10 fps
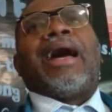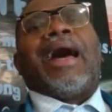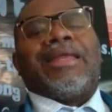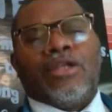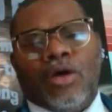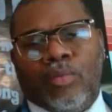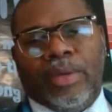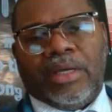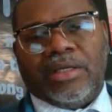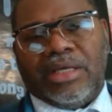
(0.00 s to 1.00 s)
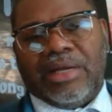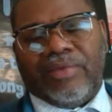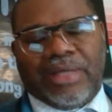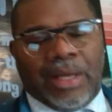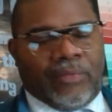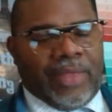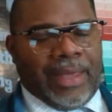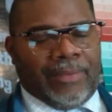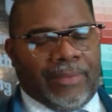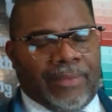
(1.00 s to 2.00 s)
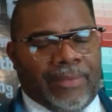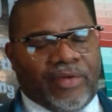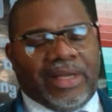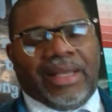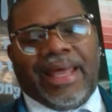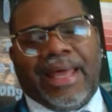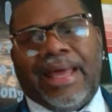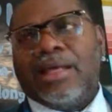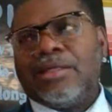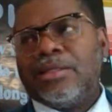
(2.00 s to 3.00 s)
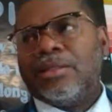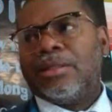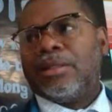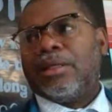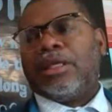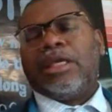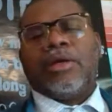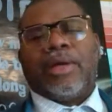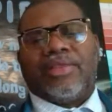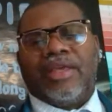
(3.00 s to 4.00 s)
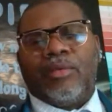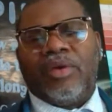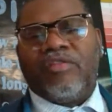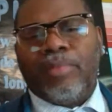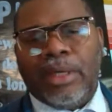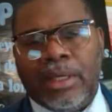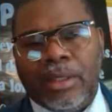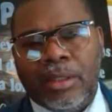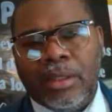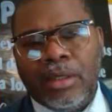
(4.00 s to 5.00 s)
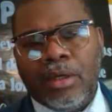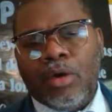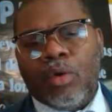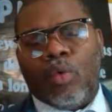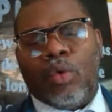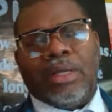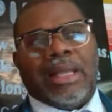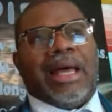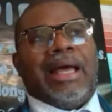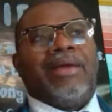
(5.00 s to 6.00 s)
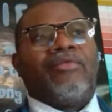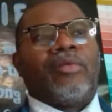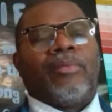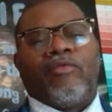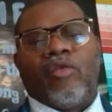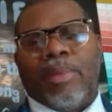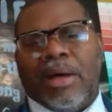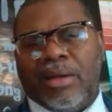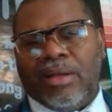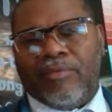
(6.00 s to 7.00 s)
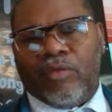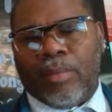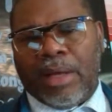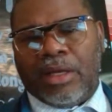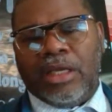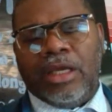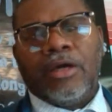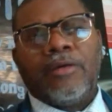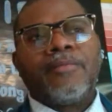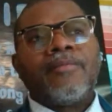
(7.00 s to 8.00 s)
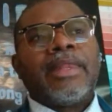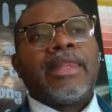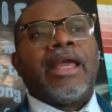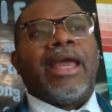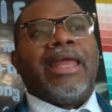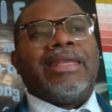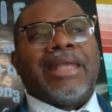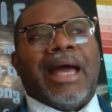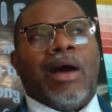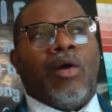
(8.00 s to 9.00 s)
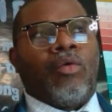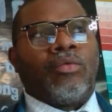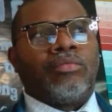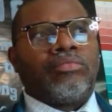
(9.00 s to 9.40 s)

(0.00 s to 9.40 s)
I know, be honest, have a doubt that that for the last year, I think we've been online for, for about for about a year, and now,